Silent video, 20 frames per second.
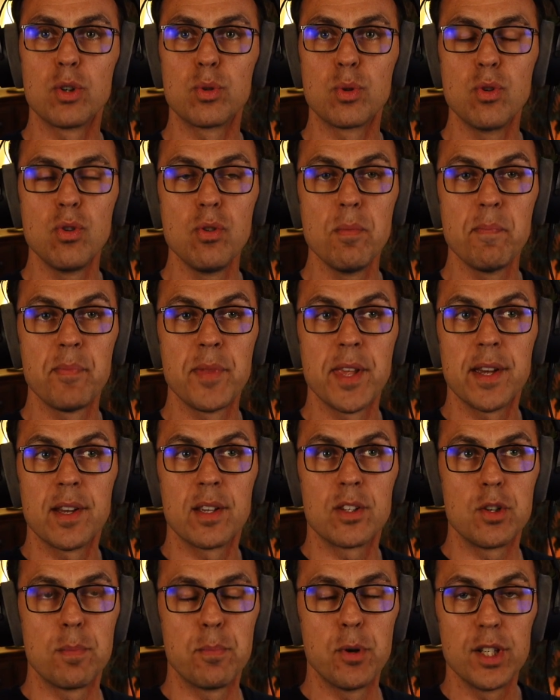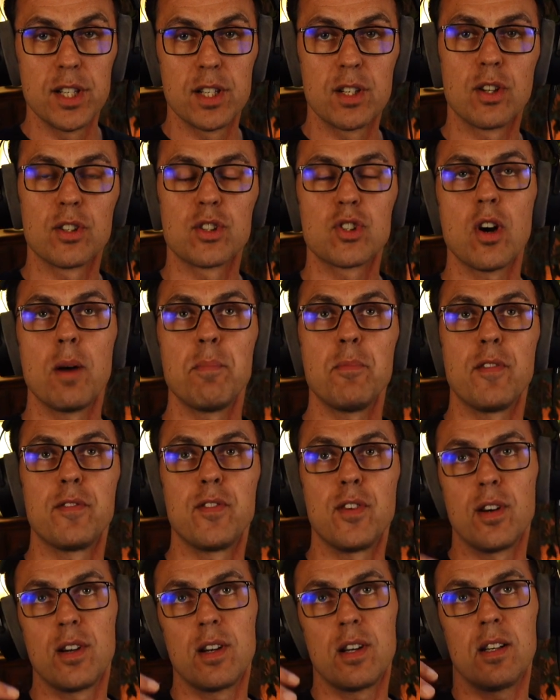room. You put it on top
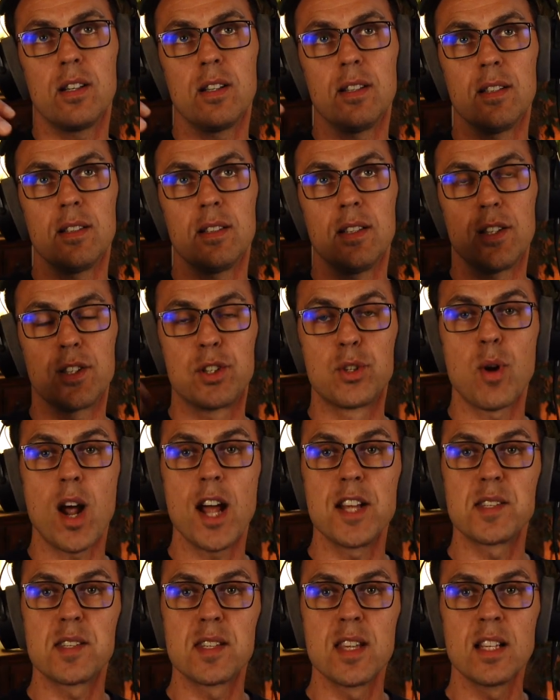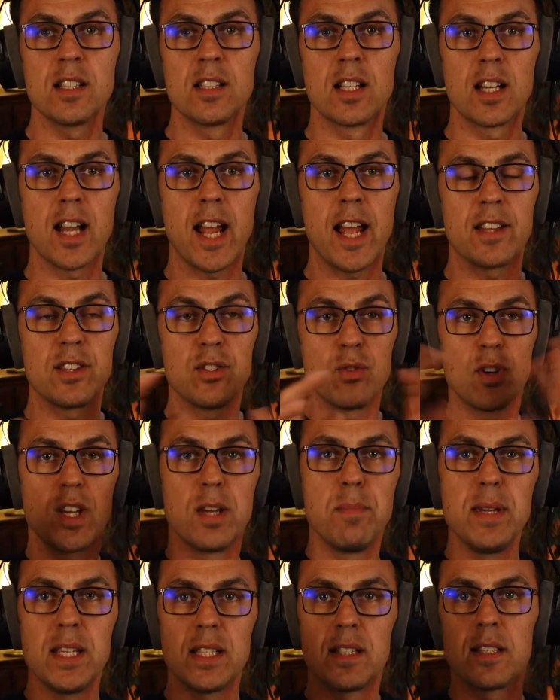of a dry signal, and you
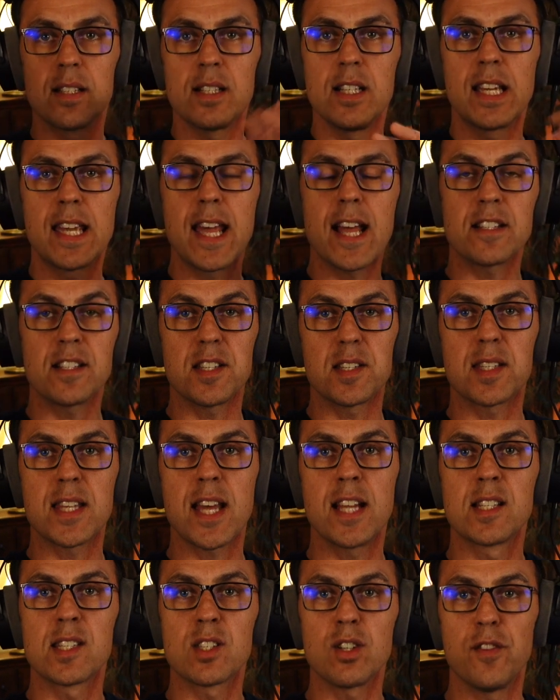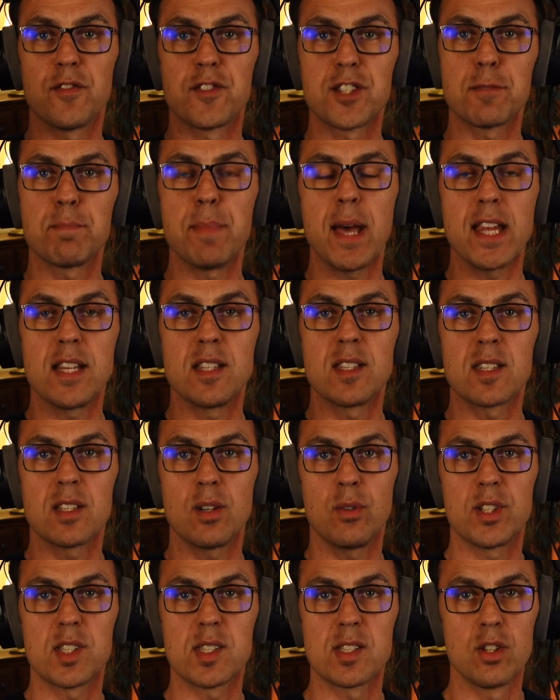immediately get a sense of space.
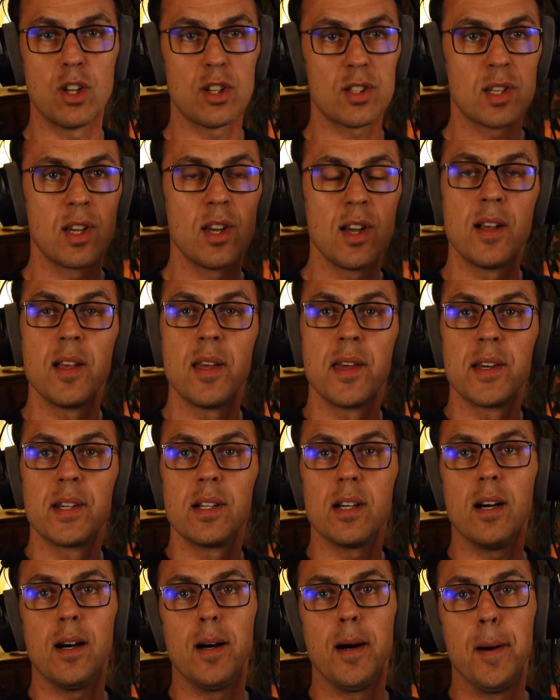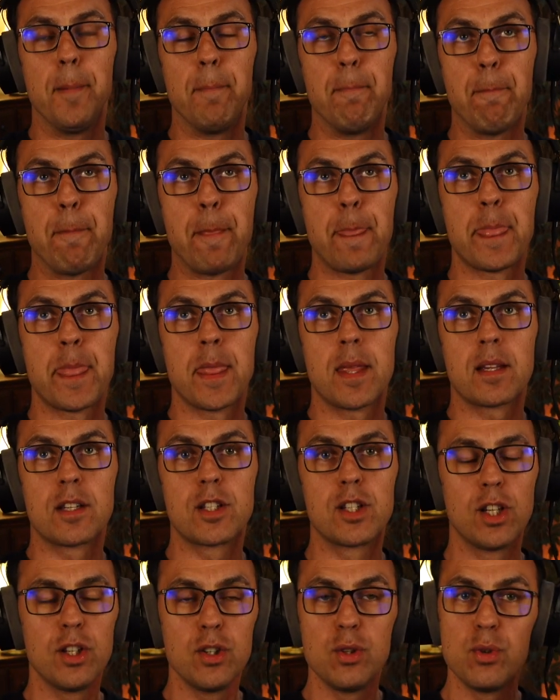So it's not
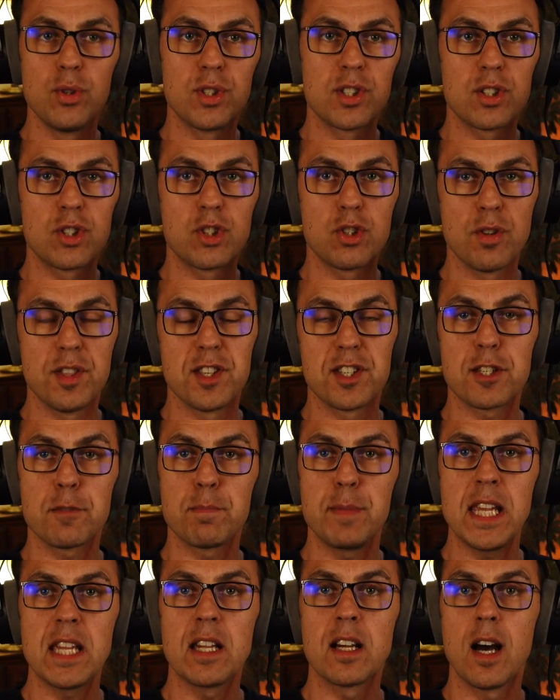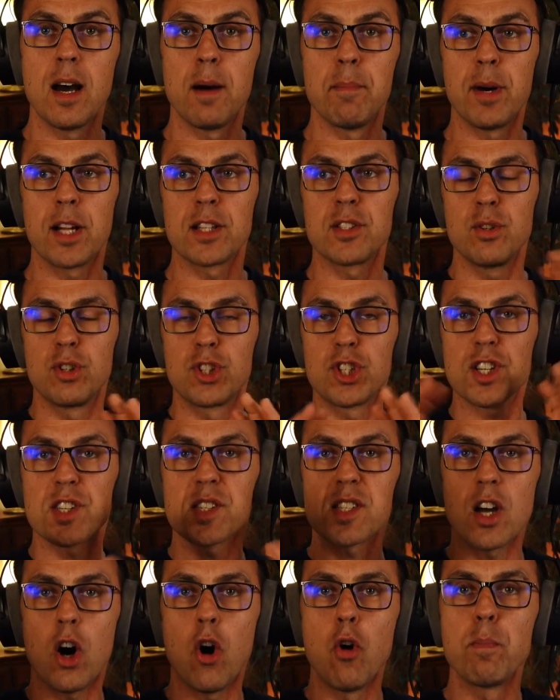glued to the speaker, but you
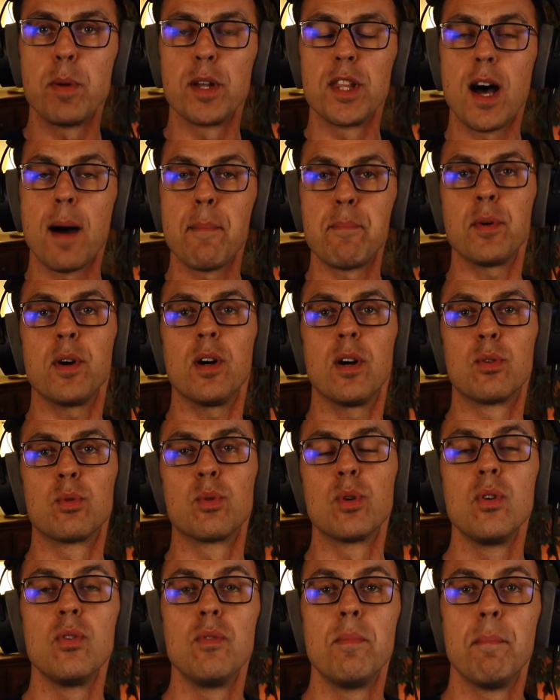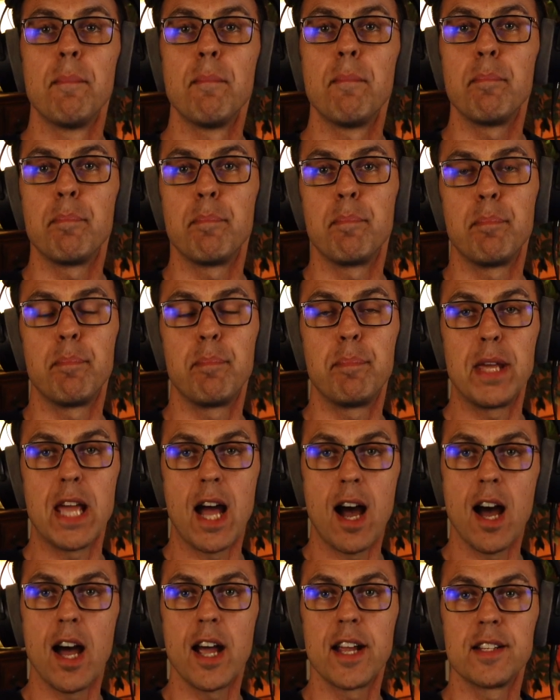just open up a room
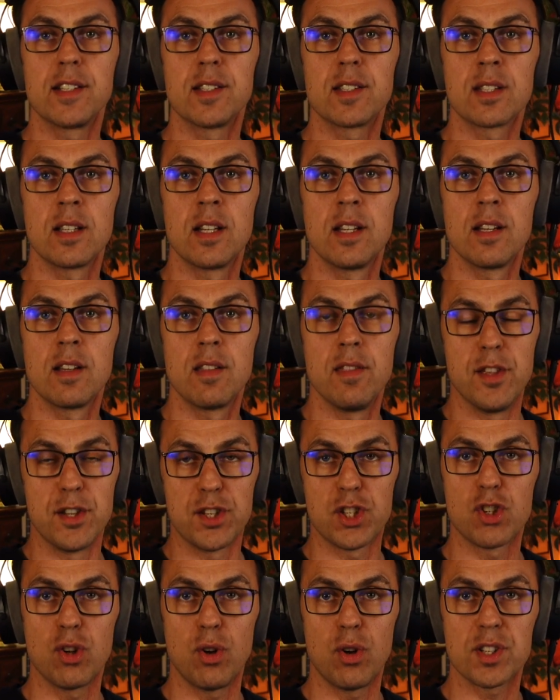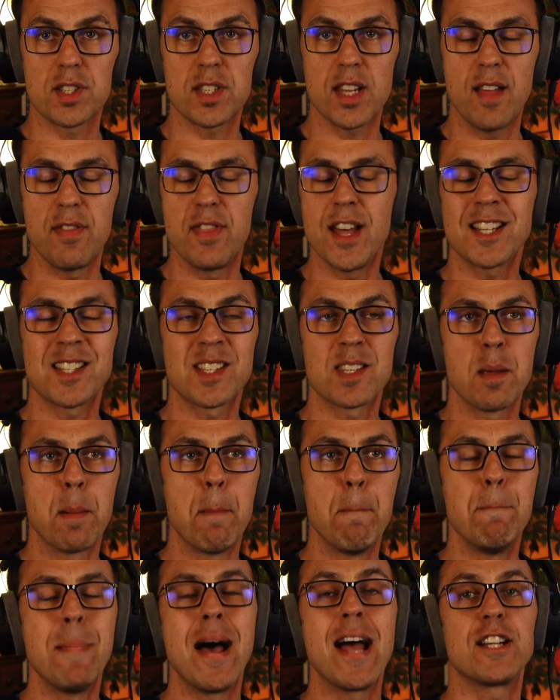behind the source, and that's
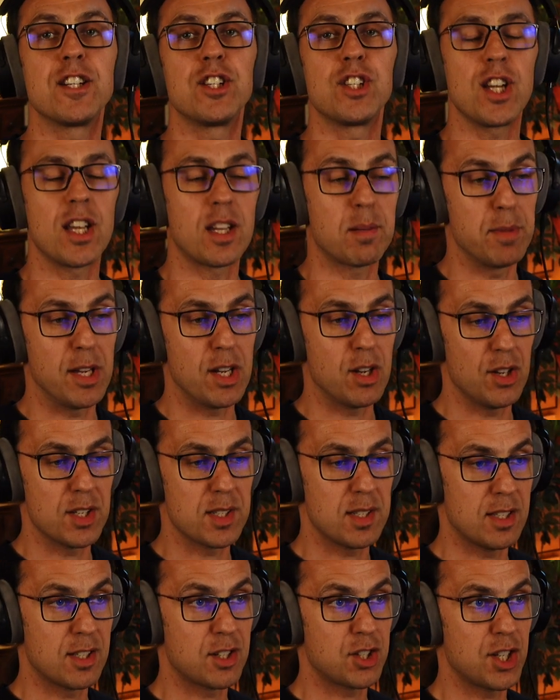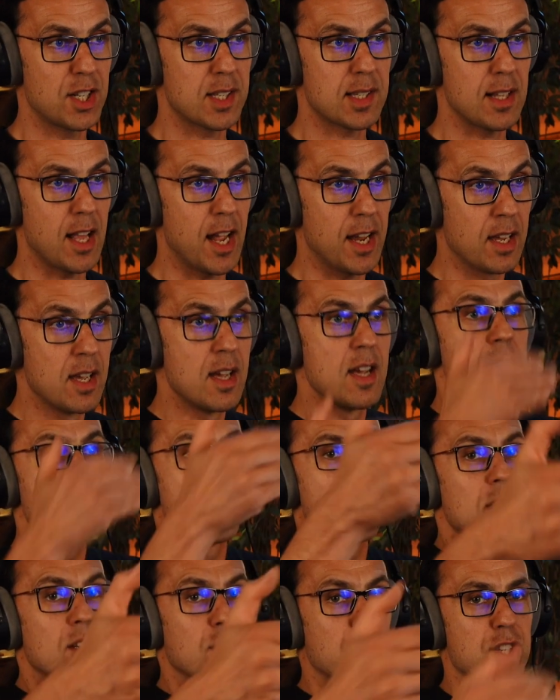magic, because it's just like
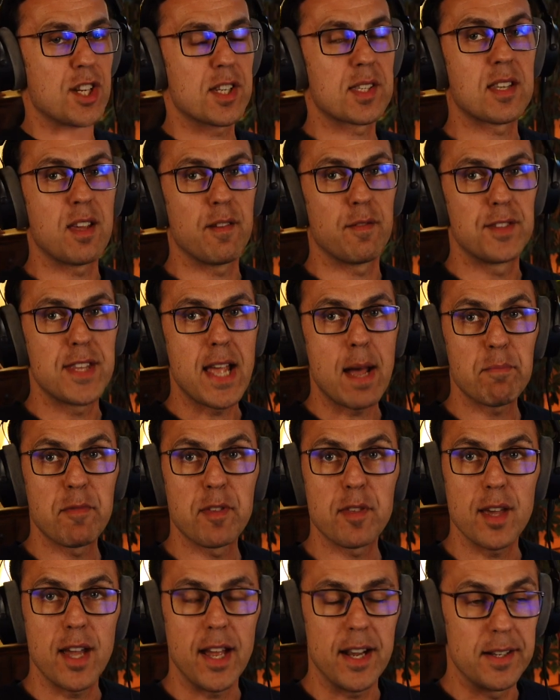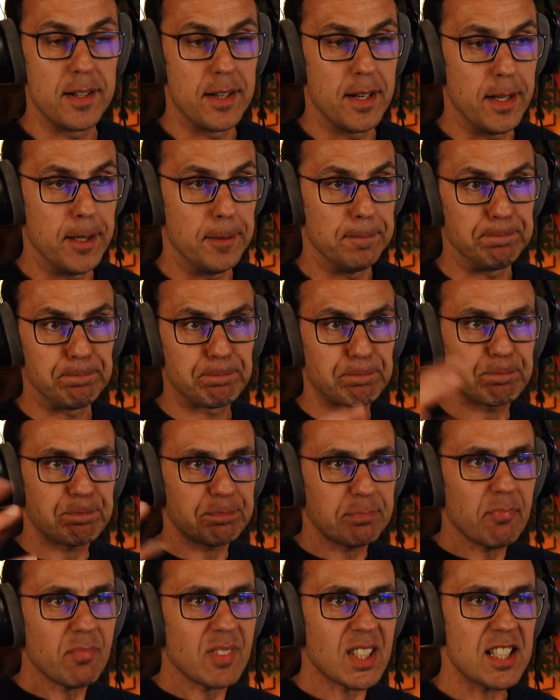you just give depth and a
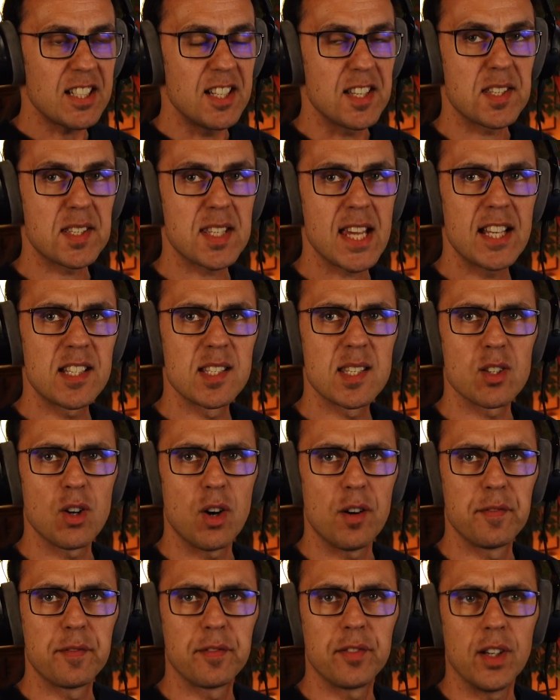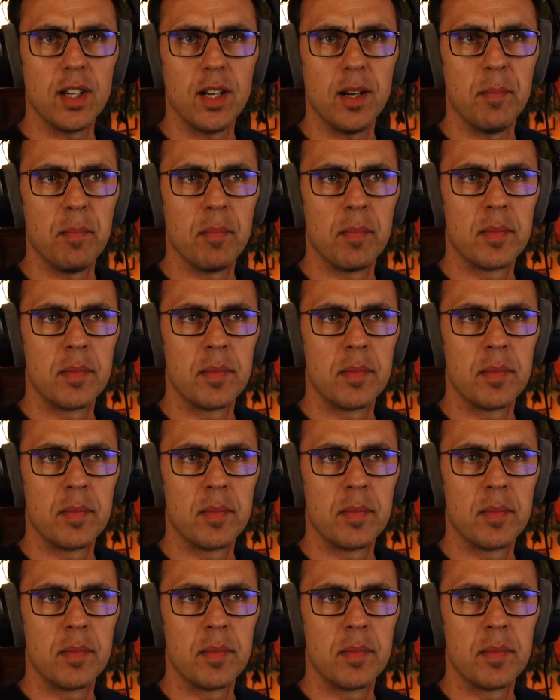sense of a